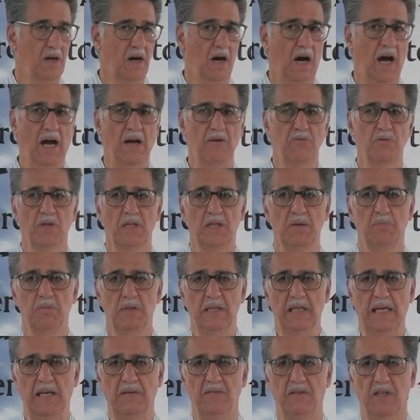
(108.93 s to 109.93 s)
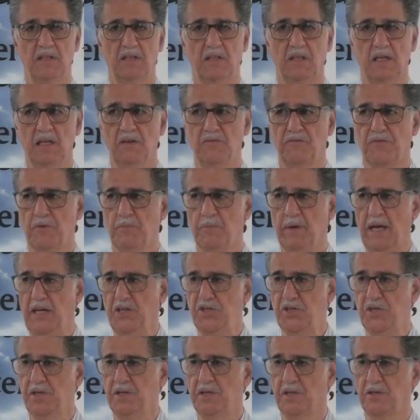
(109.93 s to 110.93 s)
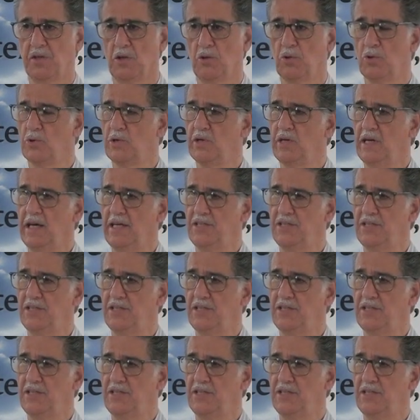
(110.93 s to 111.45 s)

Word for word: I really believe that the information that the Lord